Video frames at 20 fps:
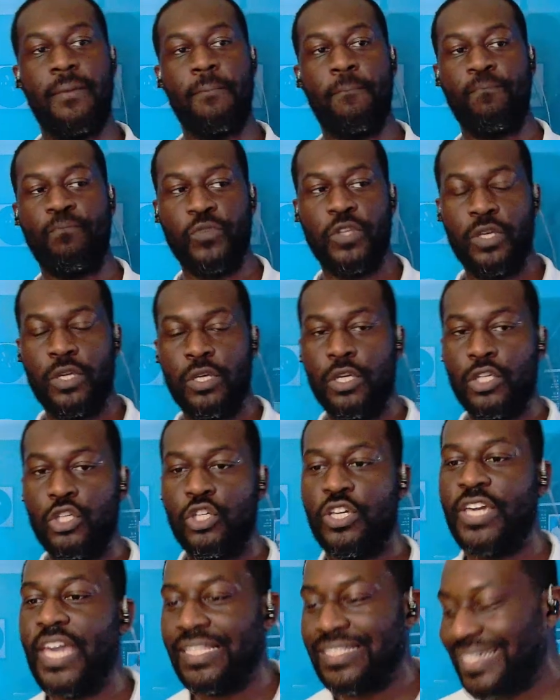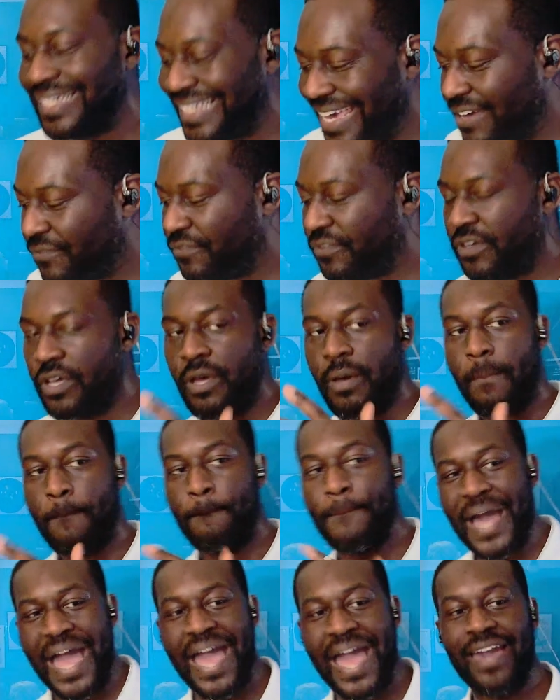You get to give back.
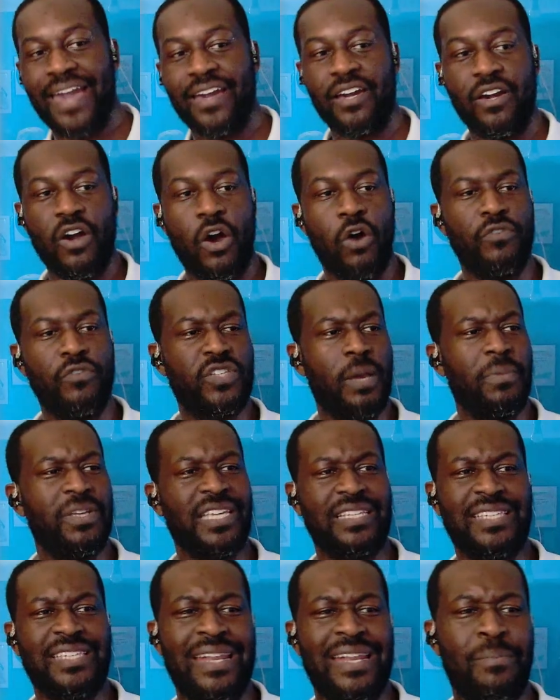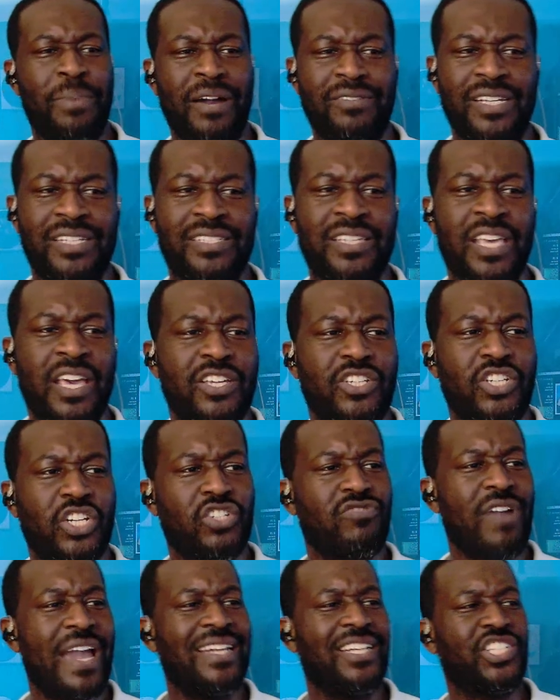Oh, if someone's excited about this, just write in the chat,
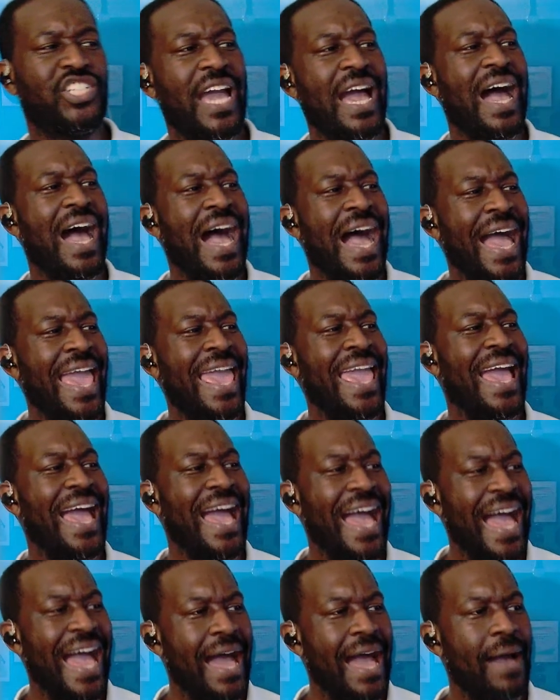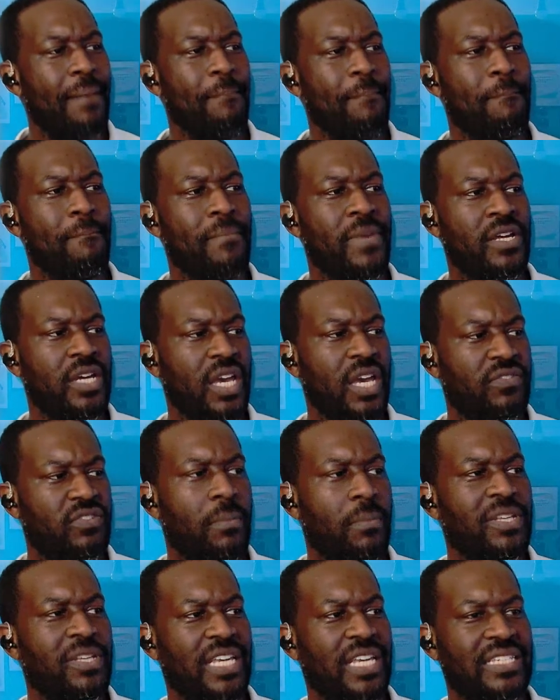I am. If someone's excited
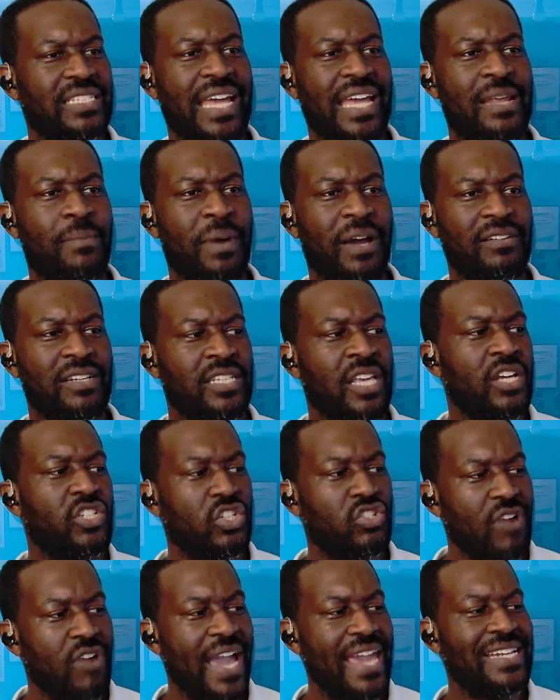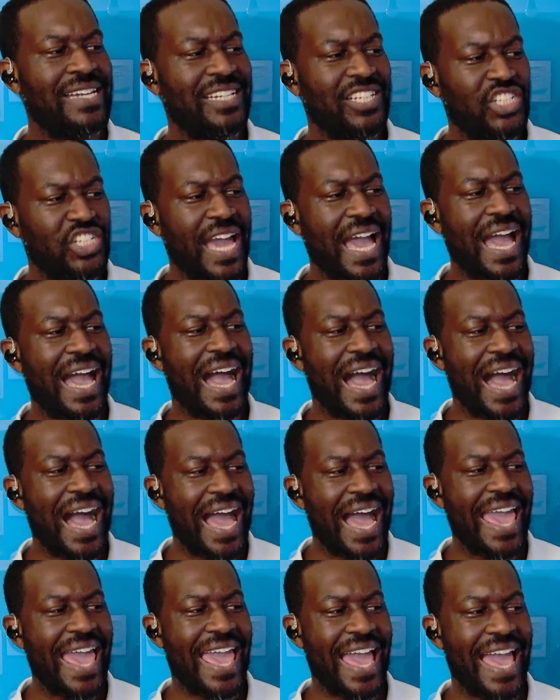about this, just write in the chat, I am.
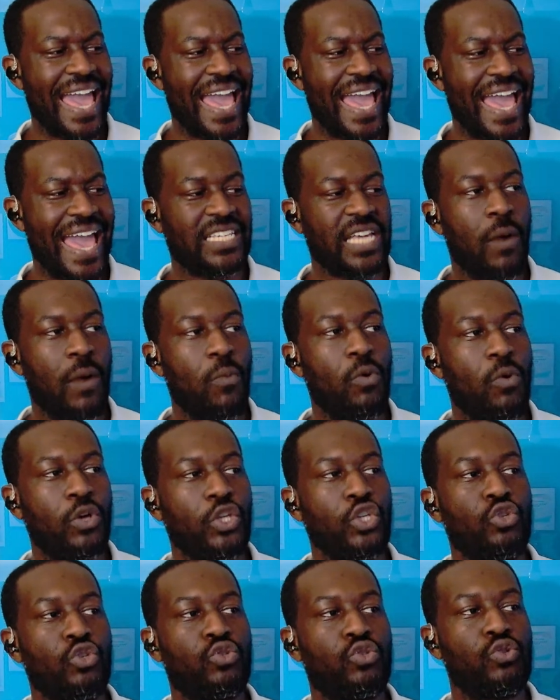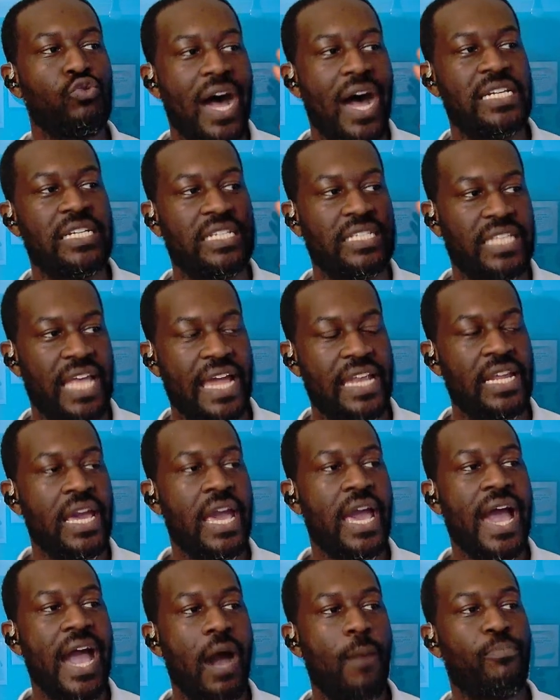Guys, I want you to understand how
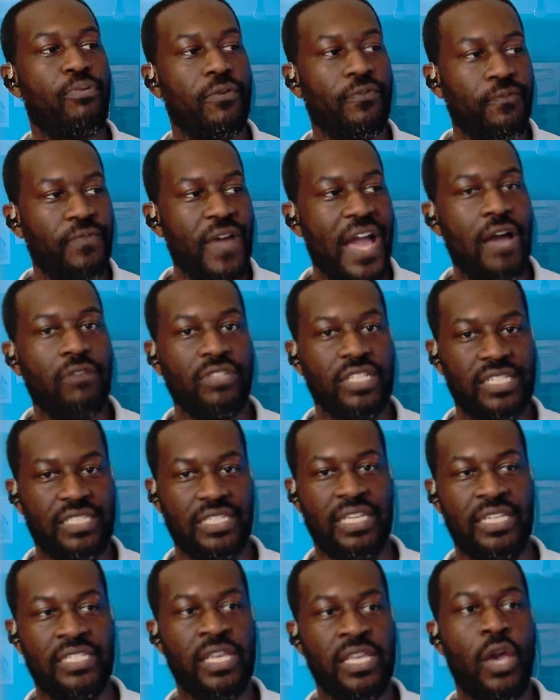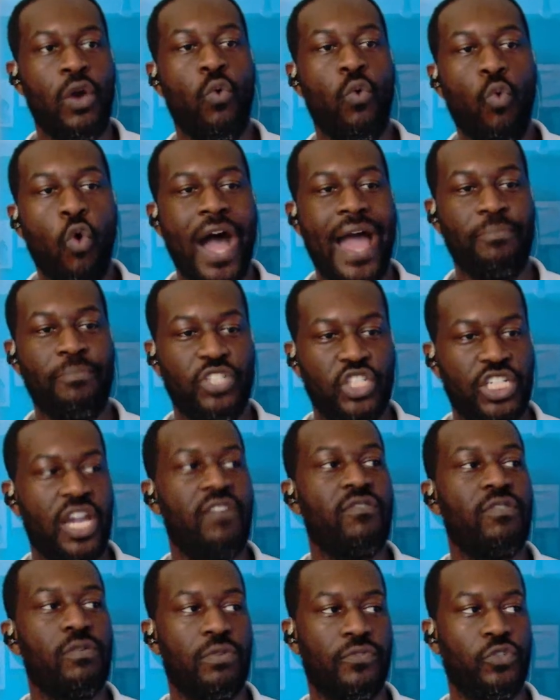profound this is, what I'm sharing with you
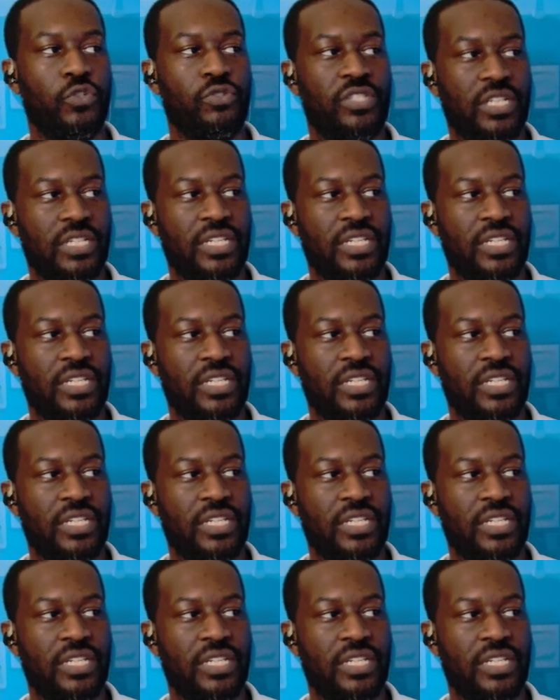today.